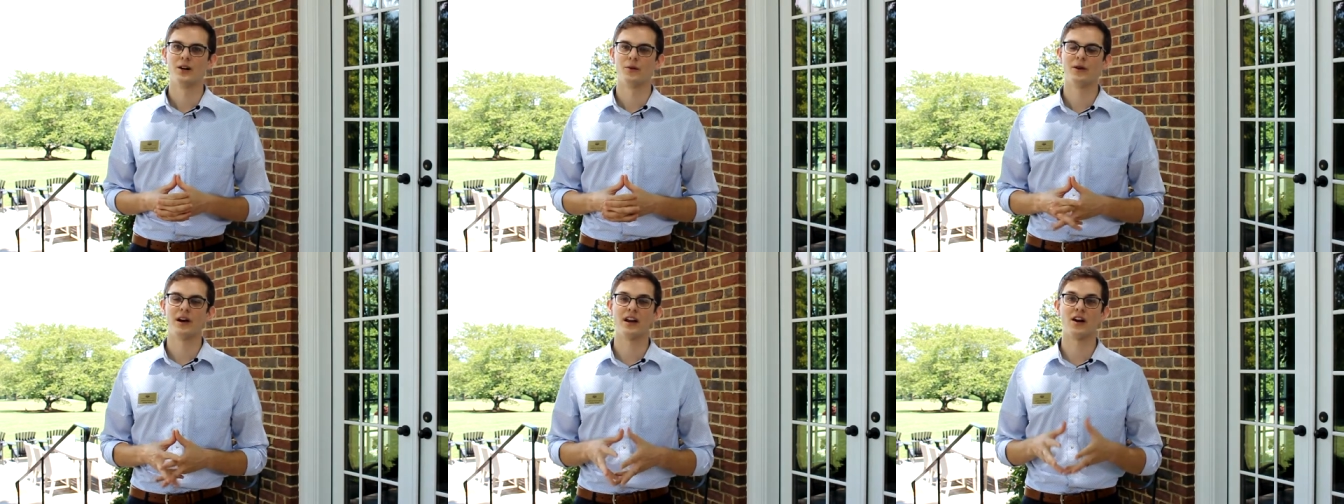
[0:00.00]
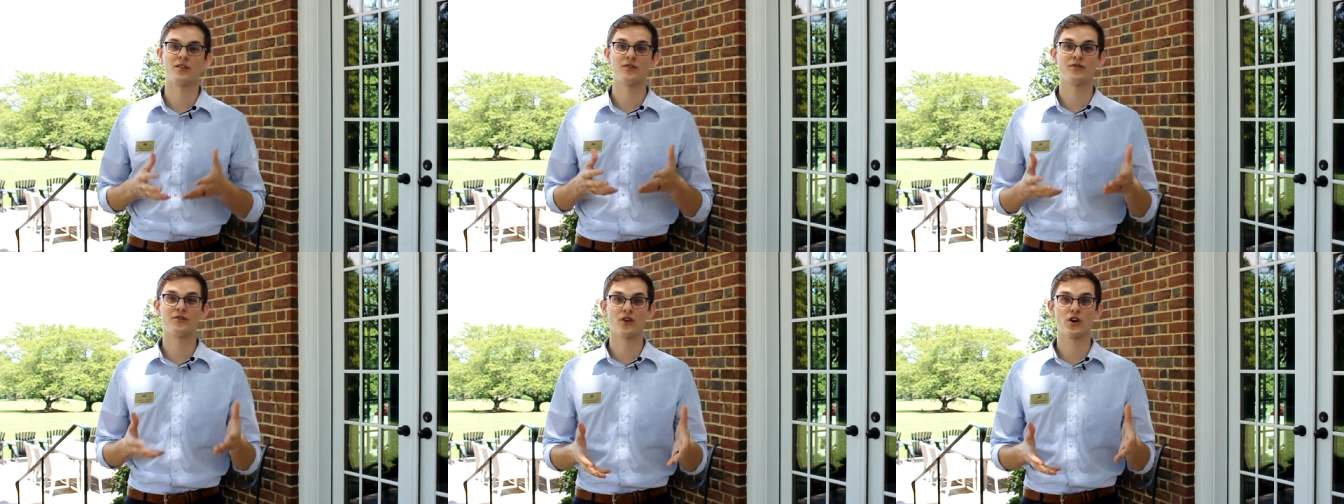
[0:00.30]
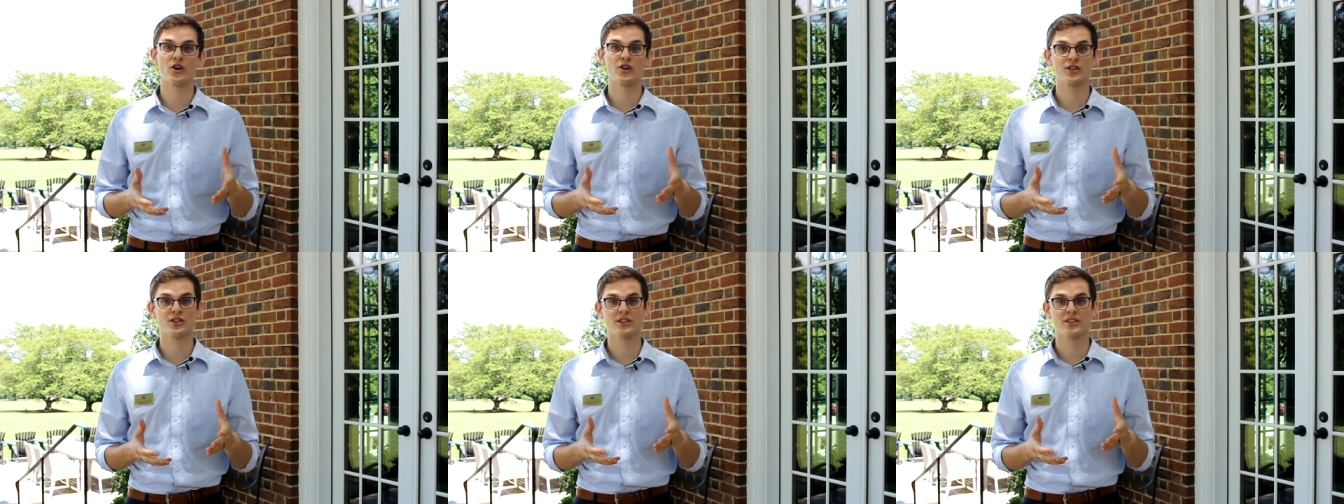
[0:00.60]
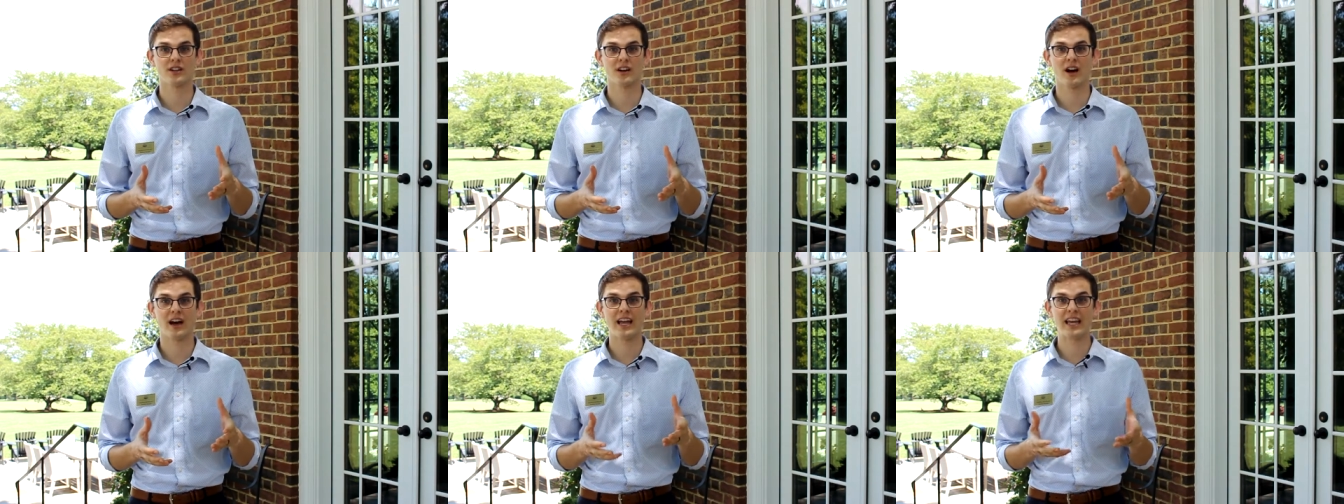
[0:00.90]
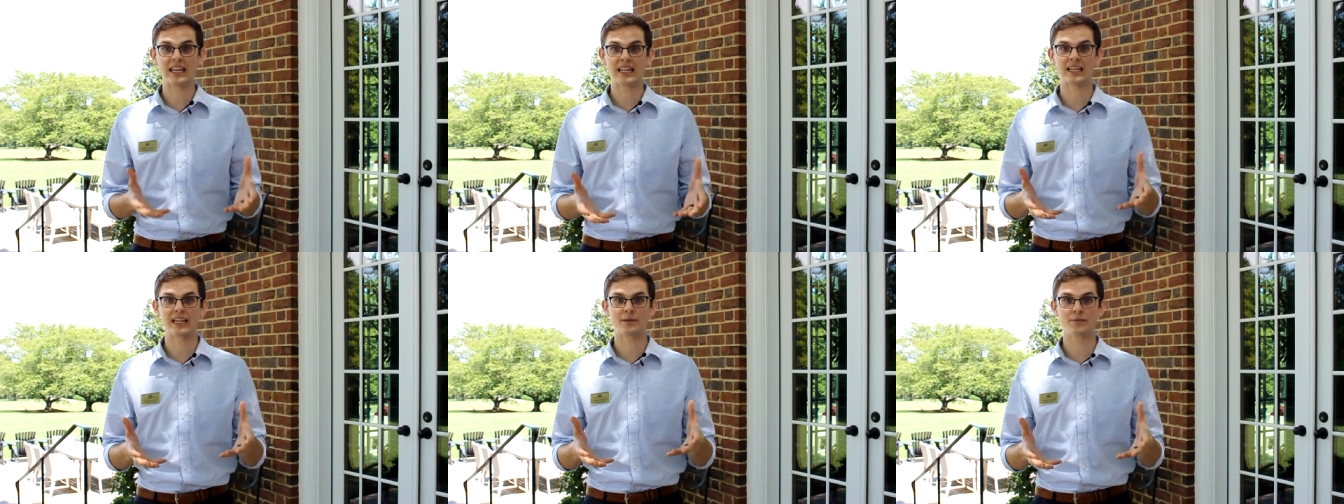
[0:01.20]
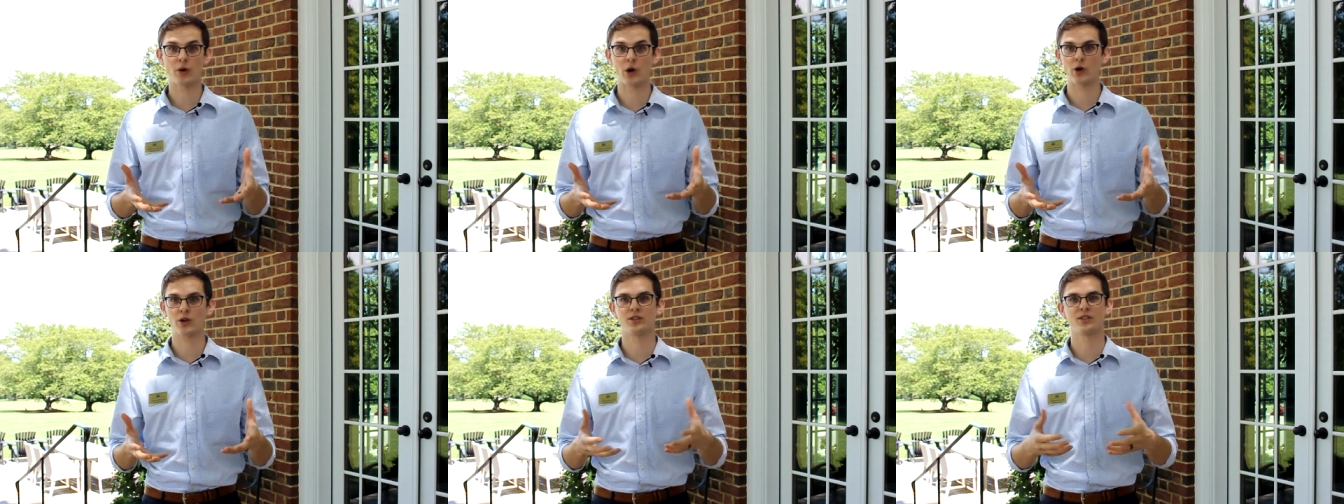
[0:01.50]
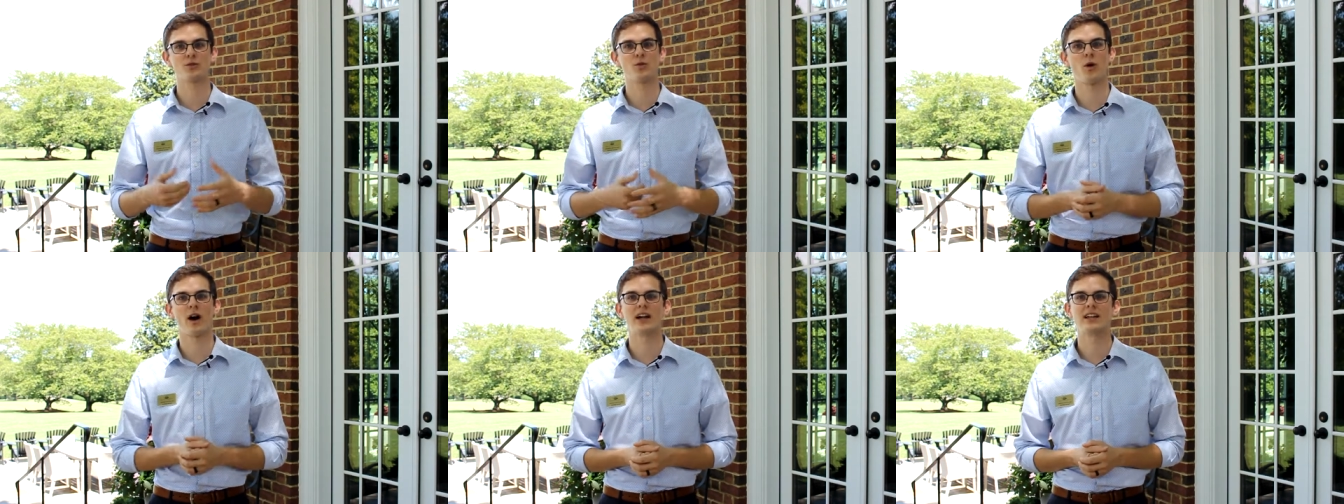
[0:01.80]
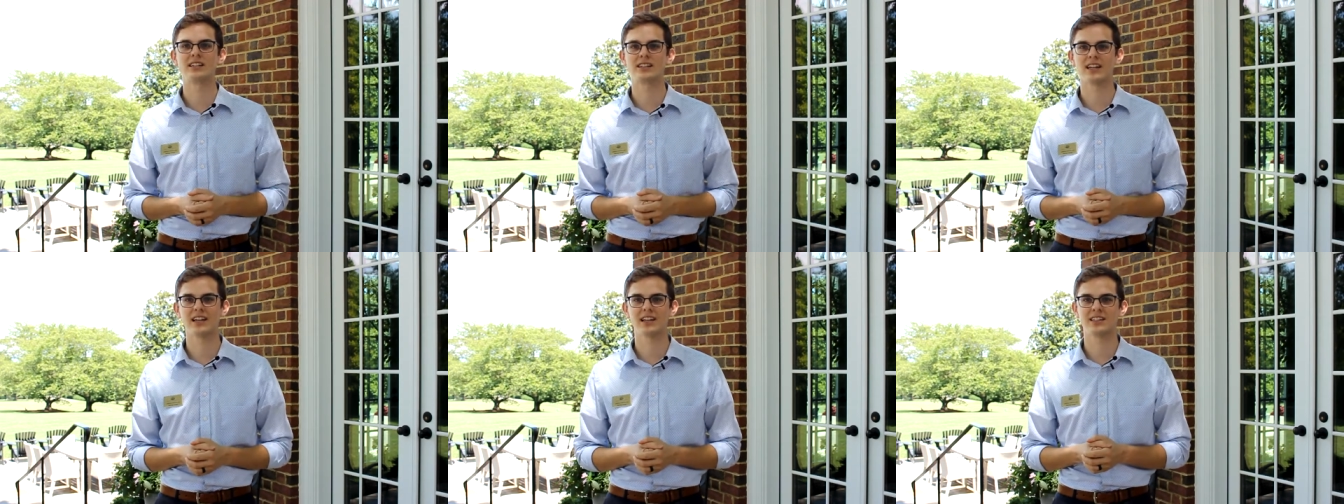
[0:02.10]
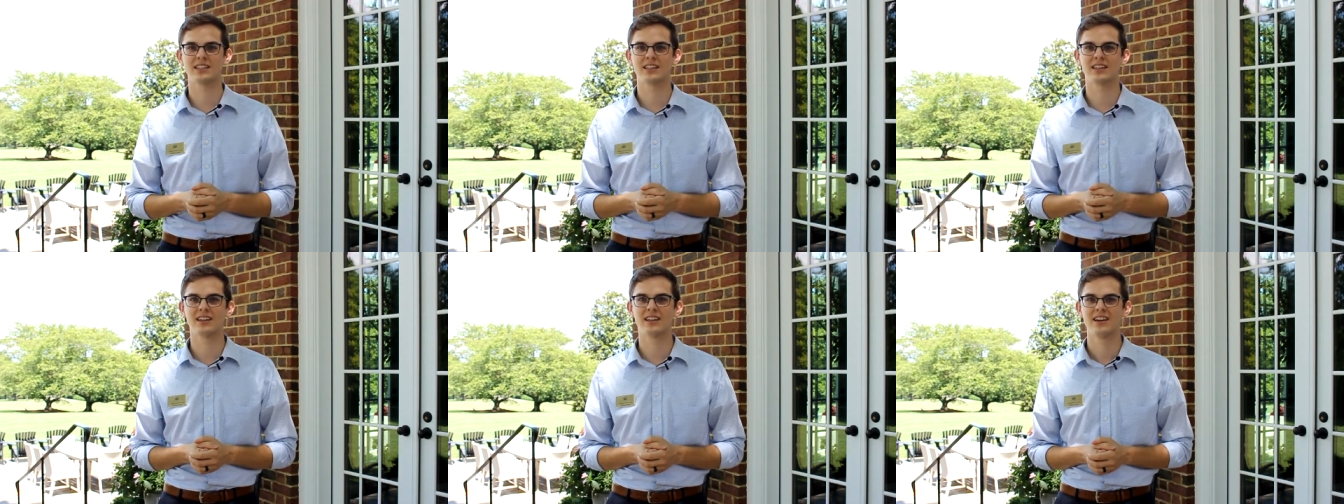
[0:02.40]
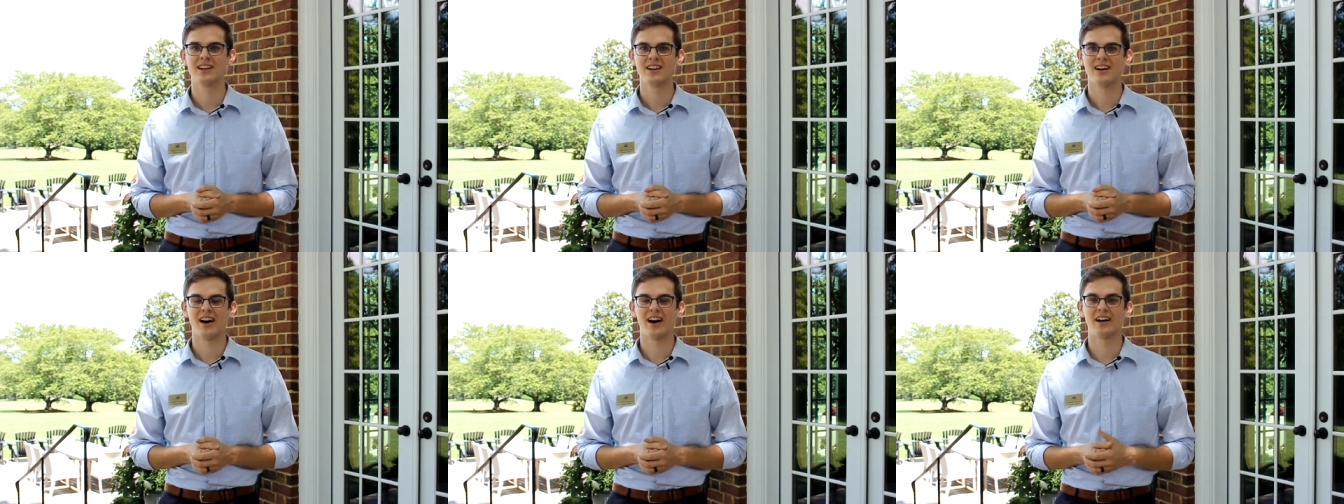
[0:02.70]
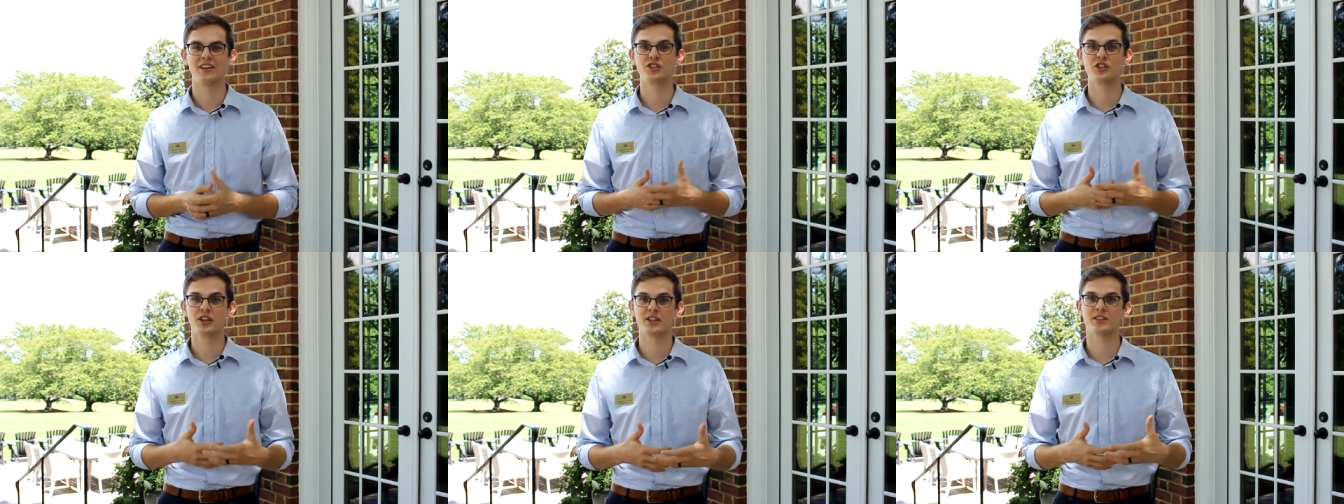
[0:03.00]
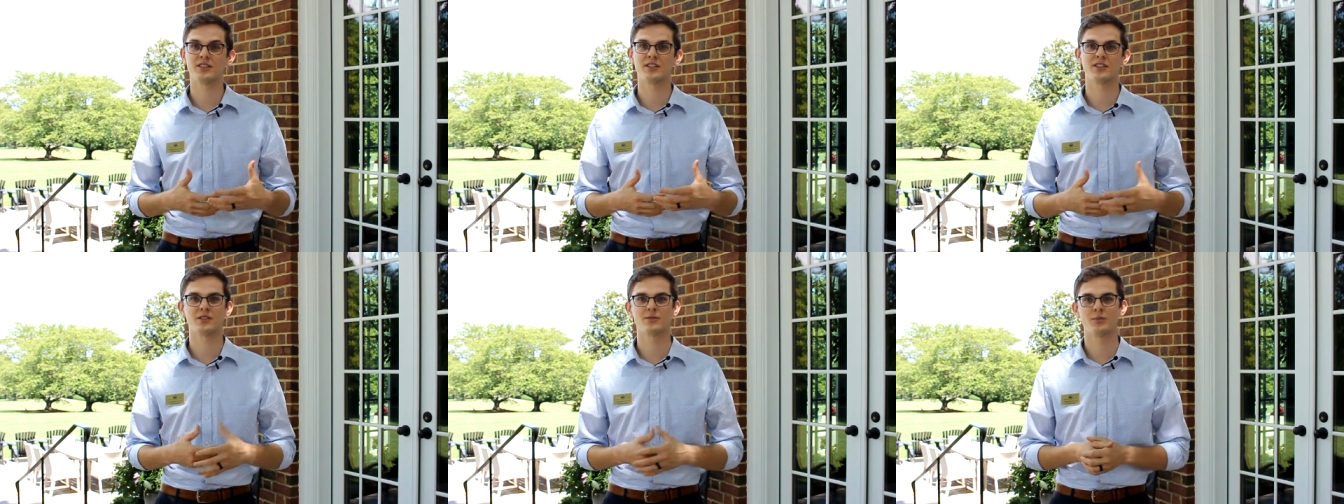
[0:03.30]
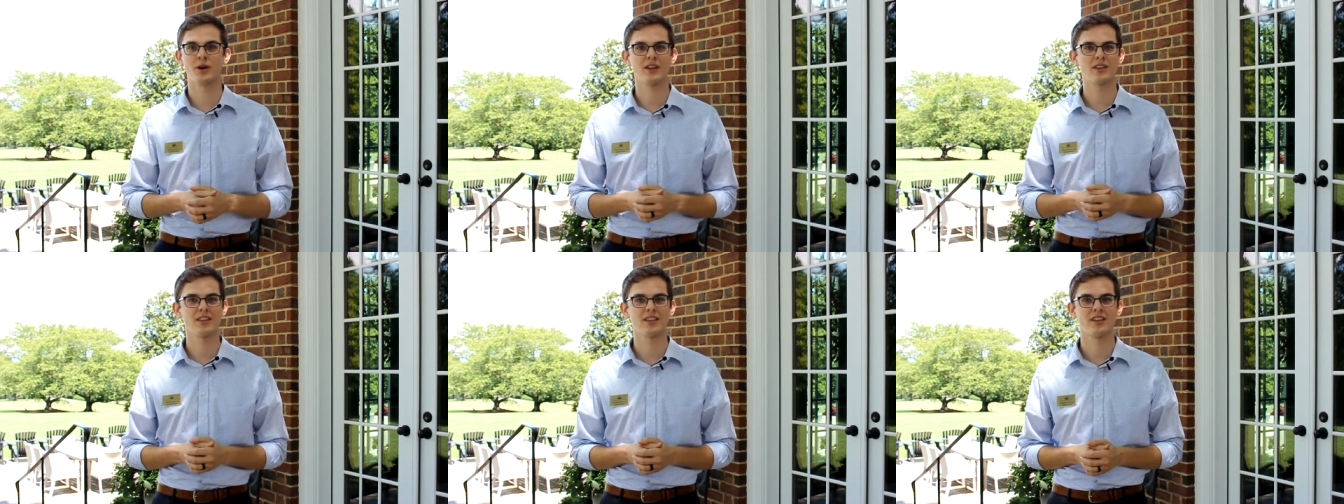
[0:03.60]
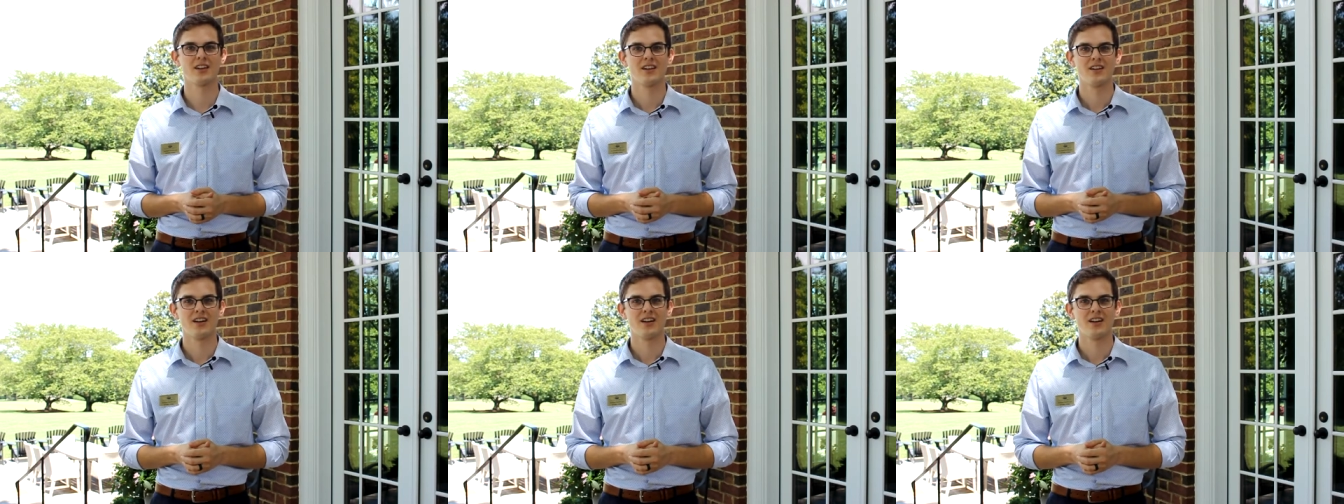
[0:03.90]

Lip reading: We had our first in-person wine tasting just this month.